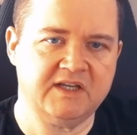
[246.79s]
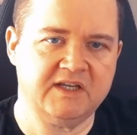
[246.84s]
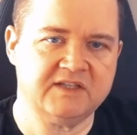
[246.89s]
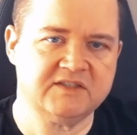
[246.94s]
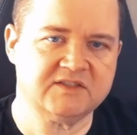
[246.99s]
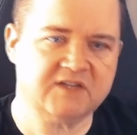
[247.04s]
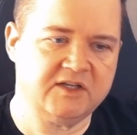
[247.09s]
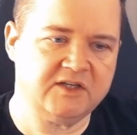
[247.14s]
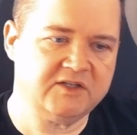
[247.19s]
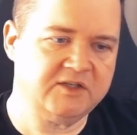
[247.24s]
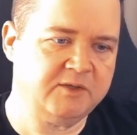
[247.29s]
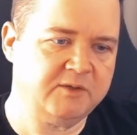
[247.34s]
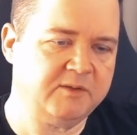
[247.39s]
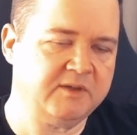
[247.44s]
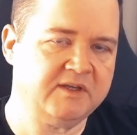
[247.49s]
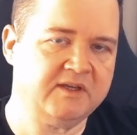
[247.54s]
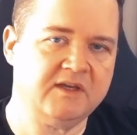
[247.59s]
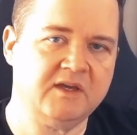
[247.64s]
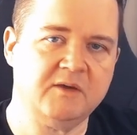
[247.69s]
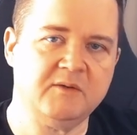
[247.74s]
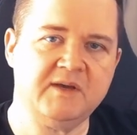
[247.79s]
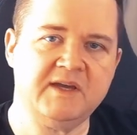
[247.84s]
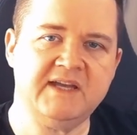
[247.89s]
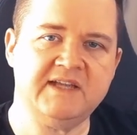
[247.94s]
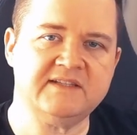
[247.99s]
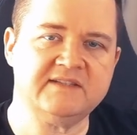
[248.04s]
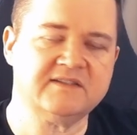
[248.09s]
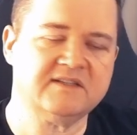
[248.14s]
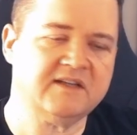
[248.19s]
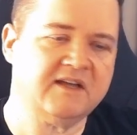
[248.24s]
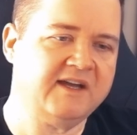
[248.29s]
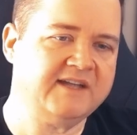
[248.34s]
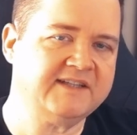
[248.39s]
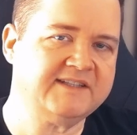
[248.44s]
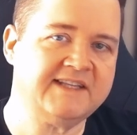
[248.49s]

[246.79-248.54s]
and start doing you know HIIT high